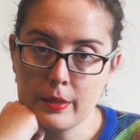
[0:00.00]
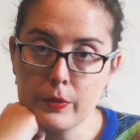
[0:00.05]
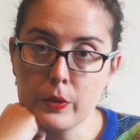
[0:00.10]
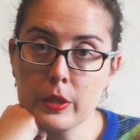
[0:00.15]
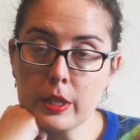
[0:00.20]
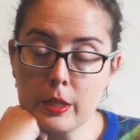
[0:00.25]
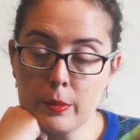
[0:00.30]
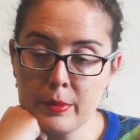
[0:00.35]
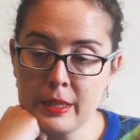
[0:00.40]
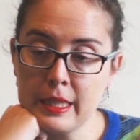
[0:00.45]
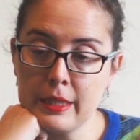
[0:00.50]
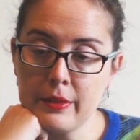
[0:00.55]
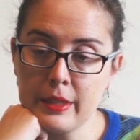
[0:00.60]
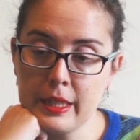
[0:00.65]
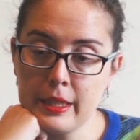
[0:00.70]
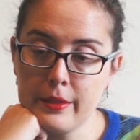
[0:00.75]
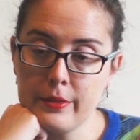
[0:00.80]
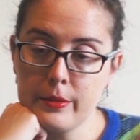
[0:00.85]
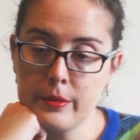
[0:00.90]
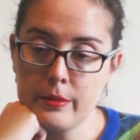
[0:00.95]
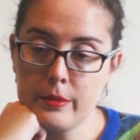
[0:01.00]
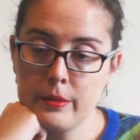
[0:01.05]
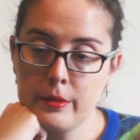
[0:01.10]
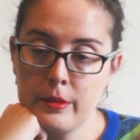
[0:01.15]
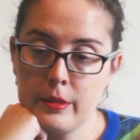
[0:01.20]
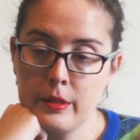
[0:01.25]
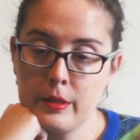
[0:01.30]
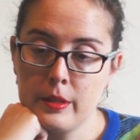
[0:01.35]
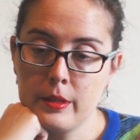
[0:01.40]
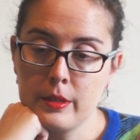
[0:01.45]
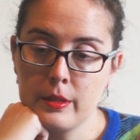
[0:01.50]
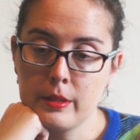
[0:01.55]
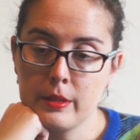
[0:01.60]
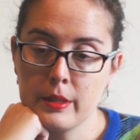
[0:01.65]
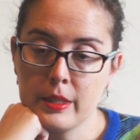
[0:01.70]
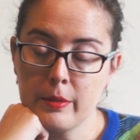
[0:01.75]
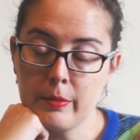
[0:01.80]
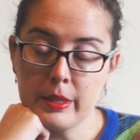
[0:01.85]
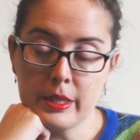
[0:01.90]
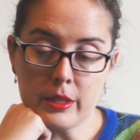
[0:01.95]
Have you calmed down now?
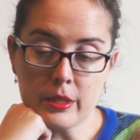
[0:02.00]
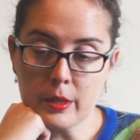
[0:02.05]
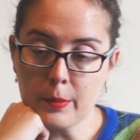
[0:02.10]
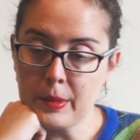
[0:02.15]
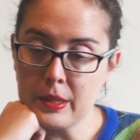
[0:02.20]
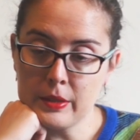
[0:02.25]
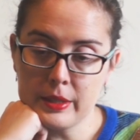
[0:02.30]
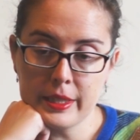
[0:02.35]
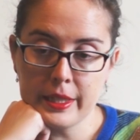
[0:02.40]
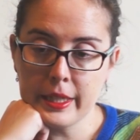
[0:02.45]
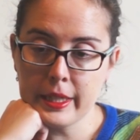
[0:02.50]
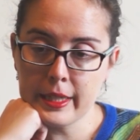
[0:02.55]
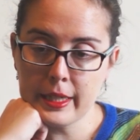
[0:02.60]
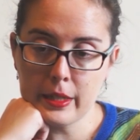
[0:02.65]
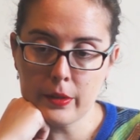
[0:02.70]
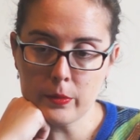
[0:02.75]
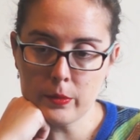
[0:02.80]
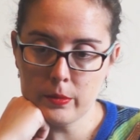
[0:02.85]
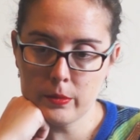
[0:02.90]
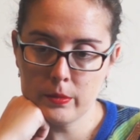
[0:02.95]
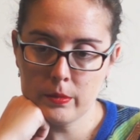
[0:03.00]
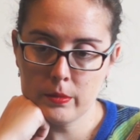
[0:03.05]
Can we talk about knitting now?